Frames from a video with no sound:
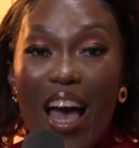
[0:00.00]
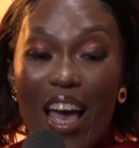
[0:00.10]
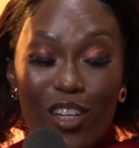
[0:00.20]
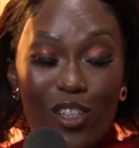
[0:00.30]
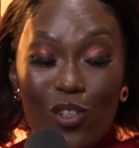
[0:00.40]
I
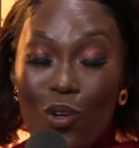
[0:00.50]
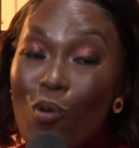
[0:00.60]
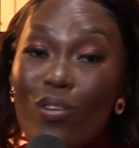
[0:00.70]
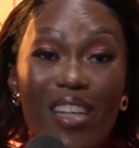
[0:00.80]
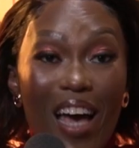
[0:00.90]
had
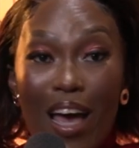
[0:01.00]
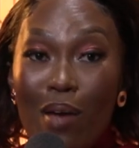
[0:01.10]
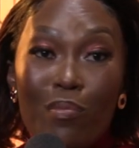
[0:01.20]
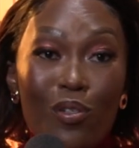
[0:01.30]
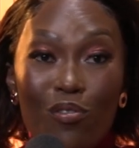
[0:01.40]
no
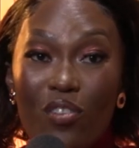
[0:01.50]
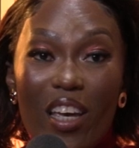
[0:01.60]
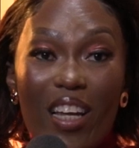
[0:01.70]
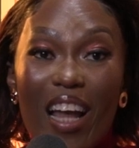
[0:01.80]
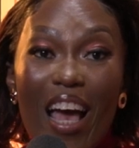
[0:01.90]
time to
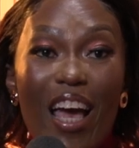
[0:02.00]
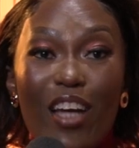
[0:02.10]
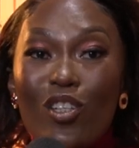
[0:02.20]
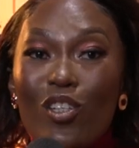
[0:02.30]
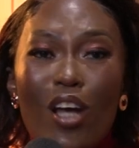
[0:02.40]
fail. I
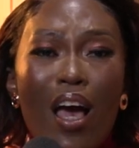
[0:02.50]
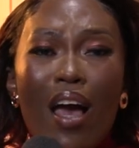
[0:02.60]
had,